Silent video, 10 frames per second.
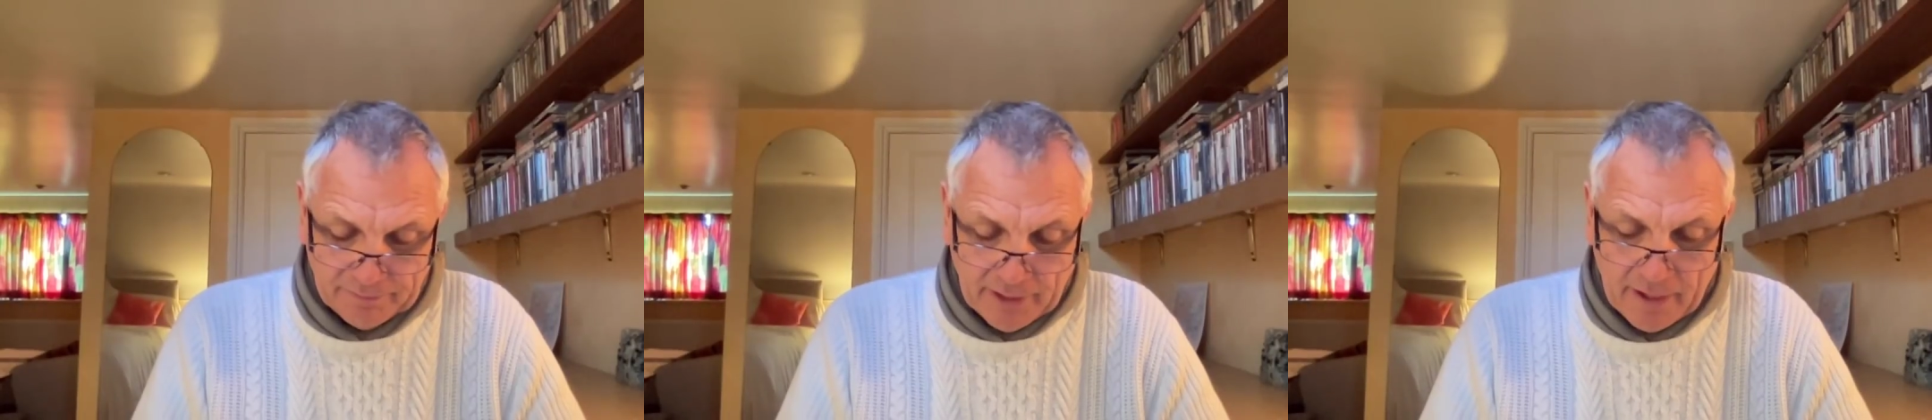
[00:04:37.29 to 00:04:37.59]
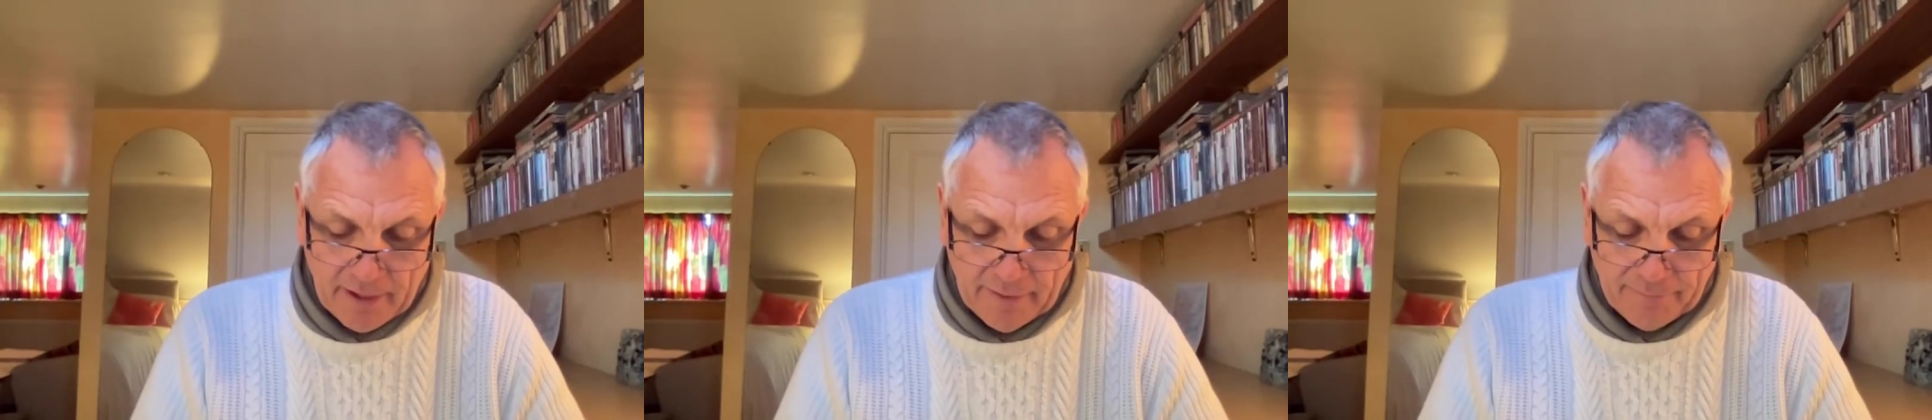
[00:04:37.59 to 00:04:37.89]

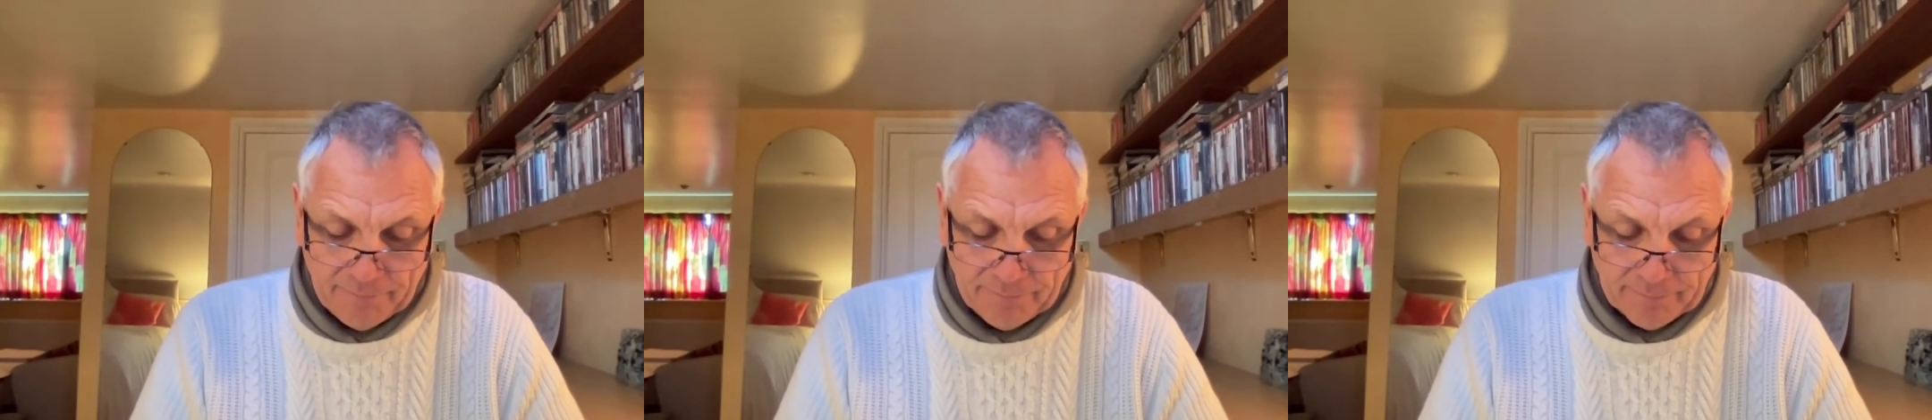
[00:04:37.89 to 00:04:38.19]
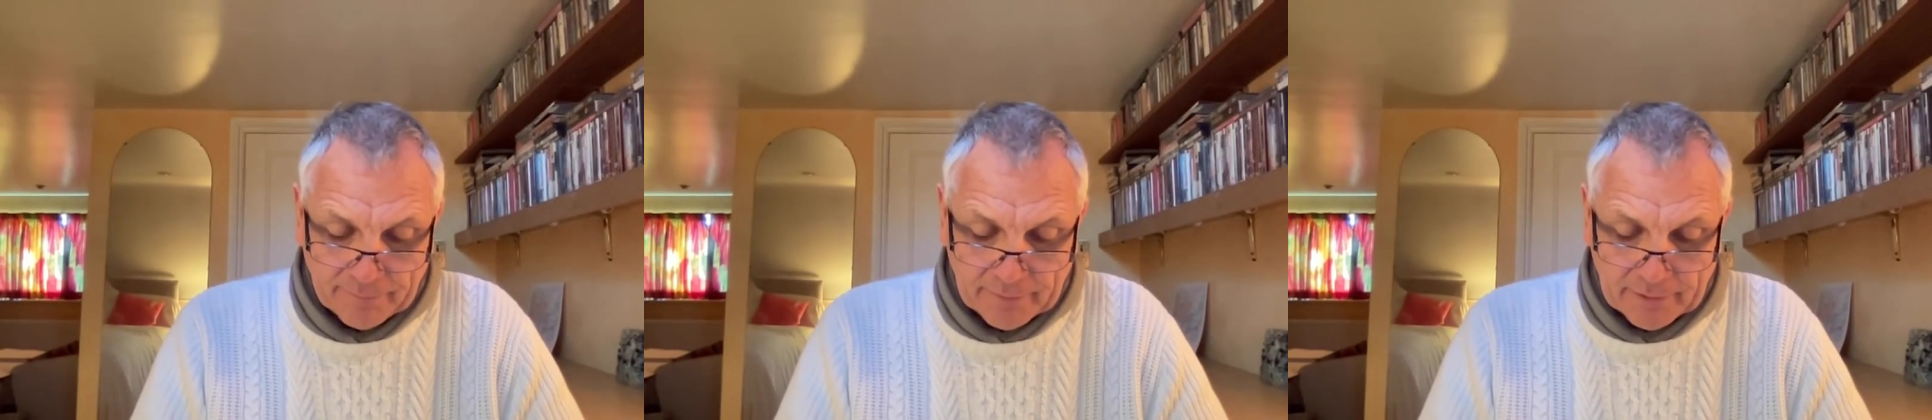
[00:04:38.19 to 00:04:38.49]
yeah,
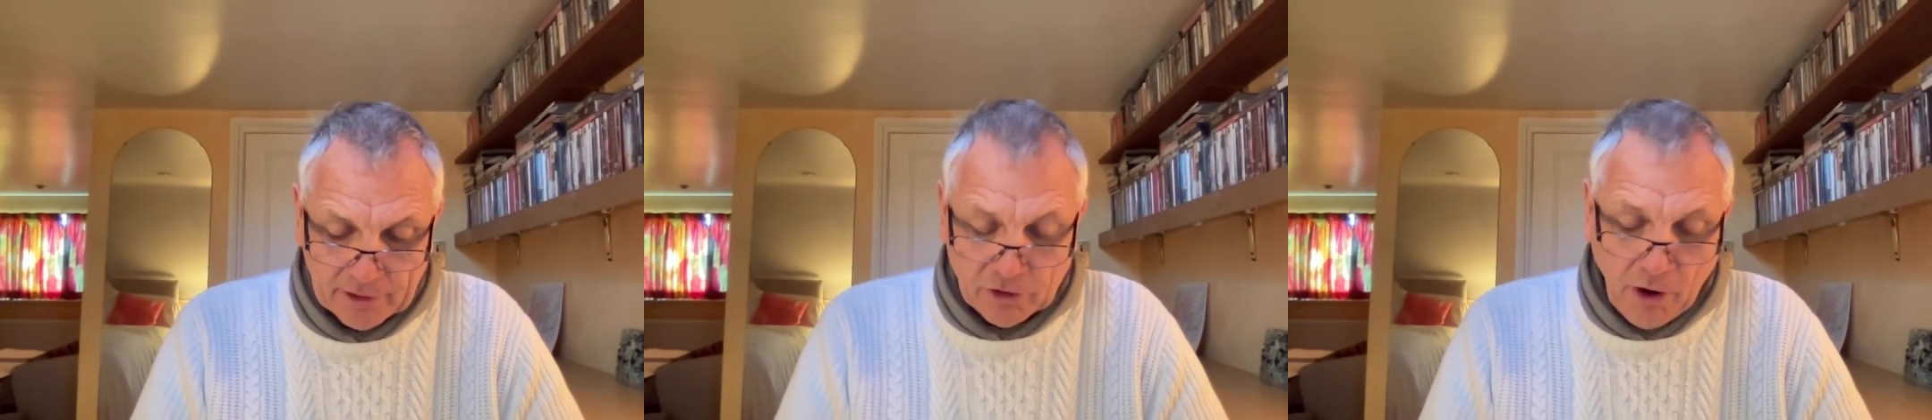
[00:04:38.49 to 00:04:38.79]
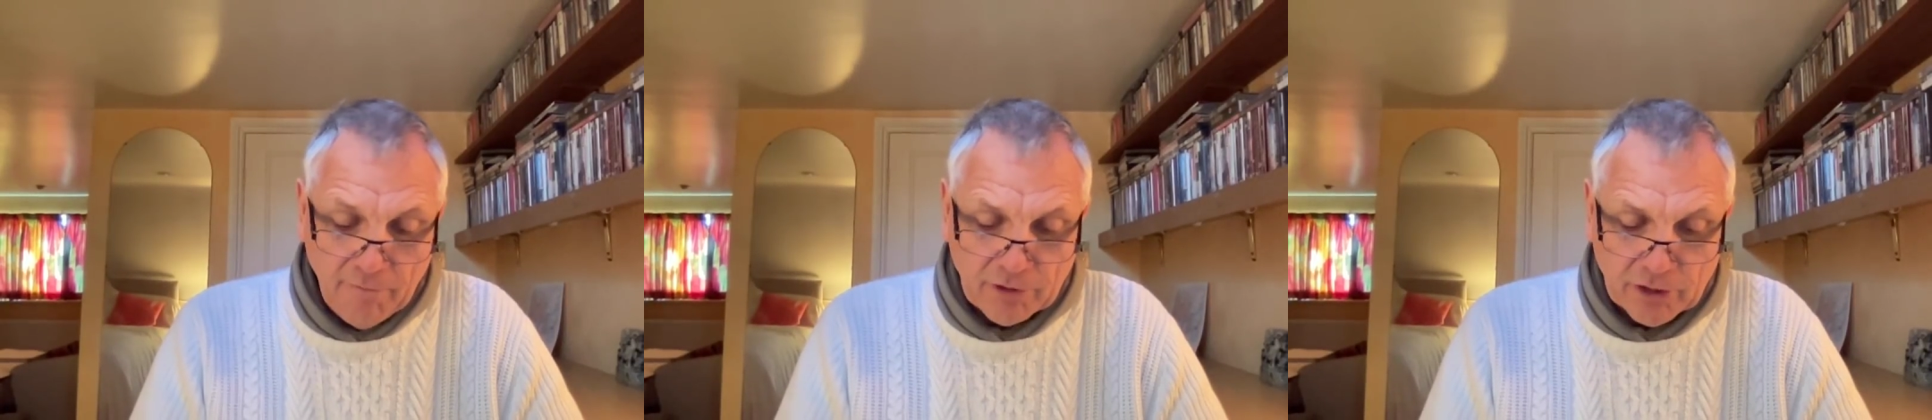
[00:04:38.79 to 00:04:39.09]
there's
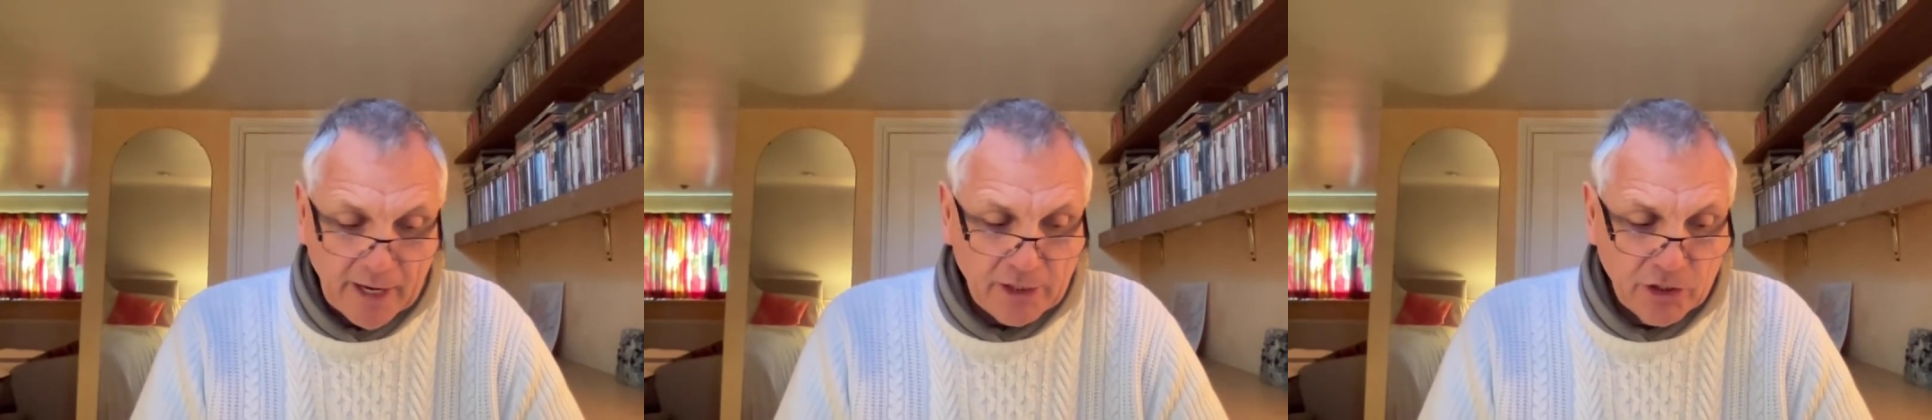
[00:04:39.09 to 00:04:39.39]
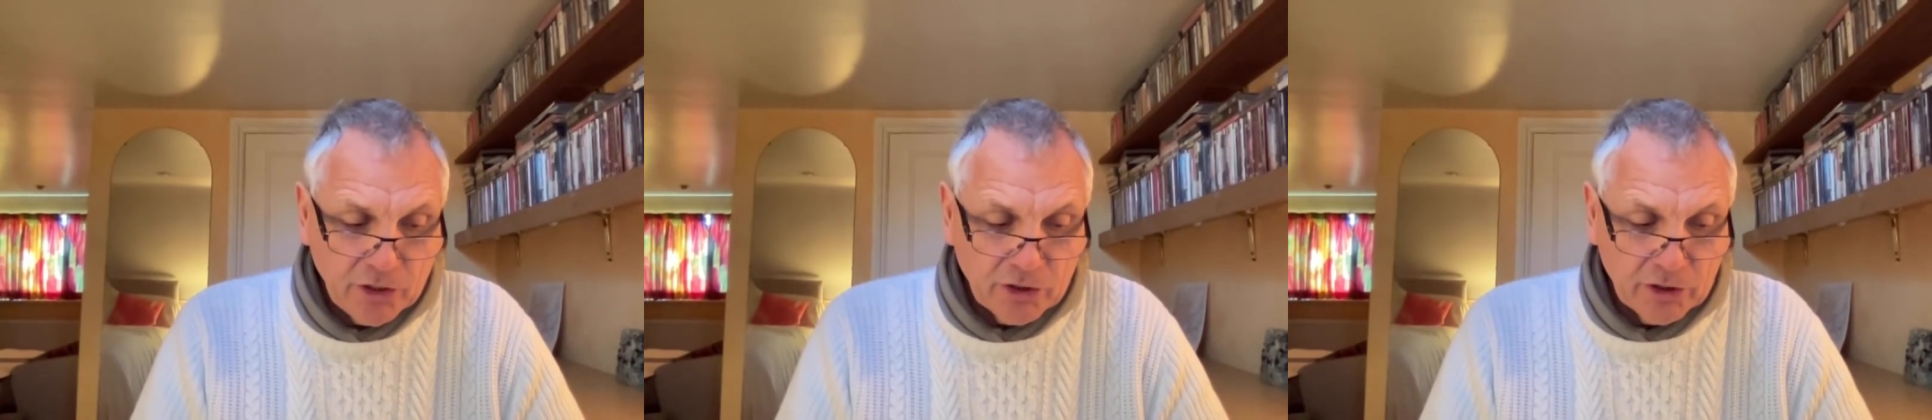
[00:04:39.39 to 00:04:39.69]

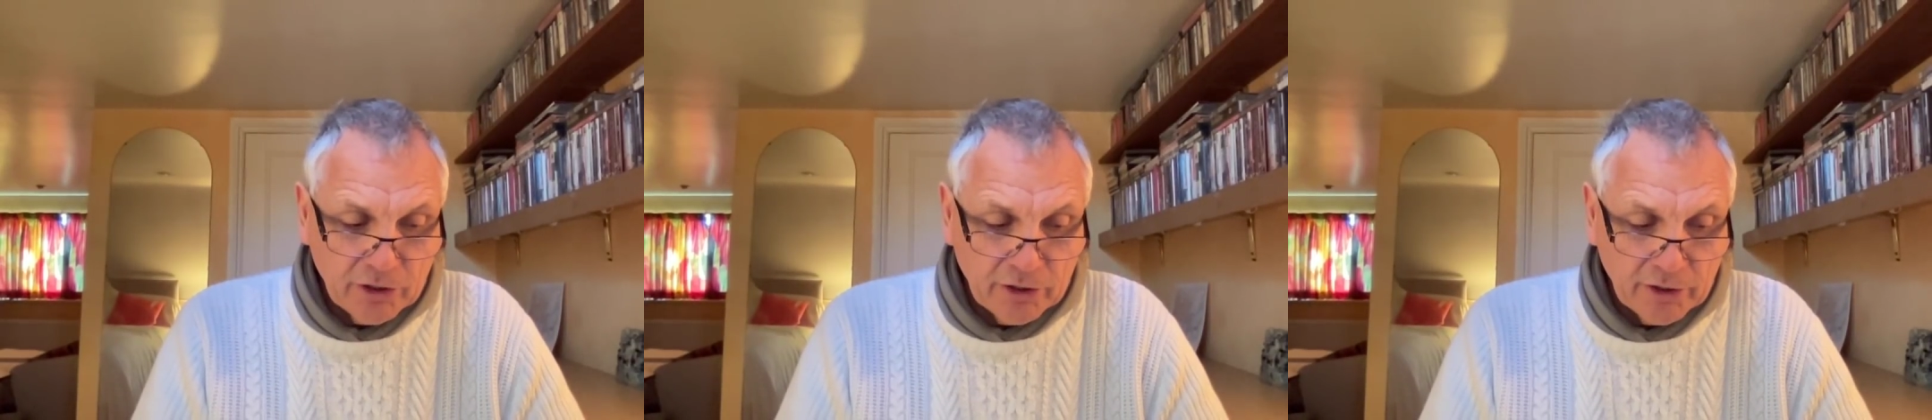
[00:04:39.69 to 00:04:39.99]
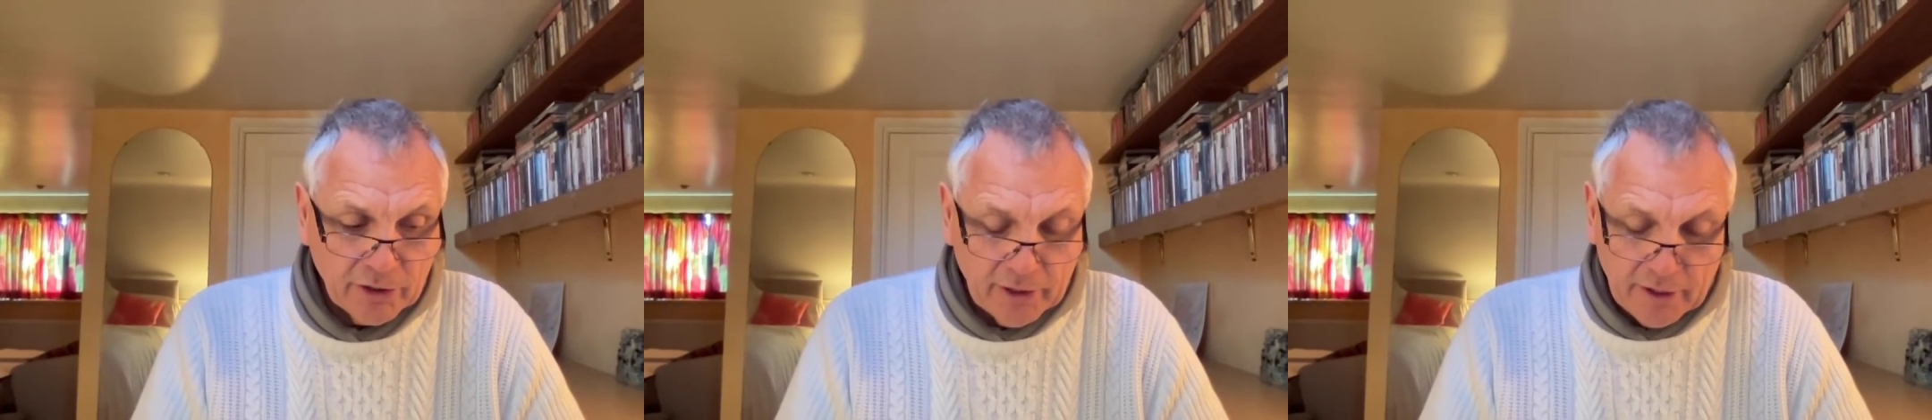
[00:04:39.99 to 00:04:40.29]
conversations and